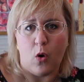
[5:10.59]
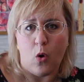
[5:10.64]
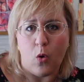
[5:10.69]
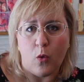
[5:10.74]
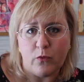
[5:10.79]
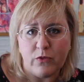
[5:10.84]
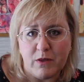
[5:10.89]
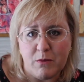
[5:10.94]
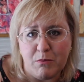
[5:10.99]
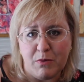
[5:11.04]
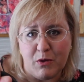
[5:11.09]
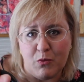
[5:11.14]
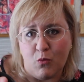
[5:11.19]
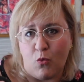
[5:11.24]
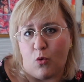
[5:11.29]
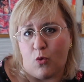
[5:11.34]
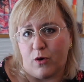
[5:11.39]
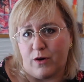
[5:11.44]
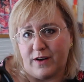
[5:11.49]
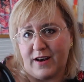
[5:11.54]
only be
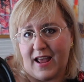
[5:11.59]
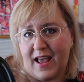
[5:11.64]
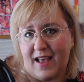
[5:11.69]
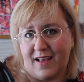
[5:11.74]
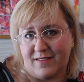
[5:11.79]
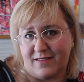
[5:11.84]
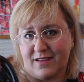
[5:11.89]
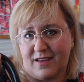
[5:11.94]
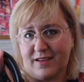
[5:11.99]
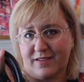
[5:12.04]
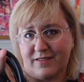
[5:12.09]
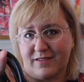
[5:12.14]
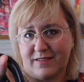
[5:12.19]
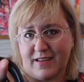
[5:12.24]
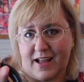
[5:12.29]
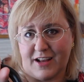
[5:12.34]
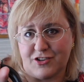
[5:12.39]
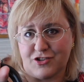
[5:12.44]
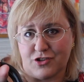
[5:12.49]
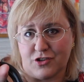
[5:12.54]
worn as a
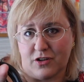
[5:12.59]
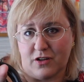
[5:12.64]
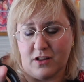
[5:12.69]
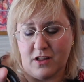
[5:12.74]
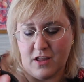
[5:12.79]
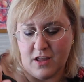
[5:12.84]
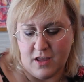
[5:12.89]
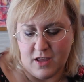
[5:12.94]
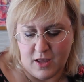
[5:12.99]
satchel.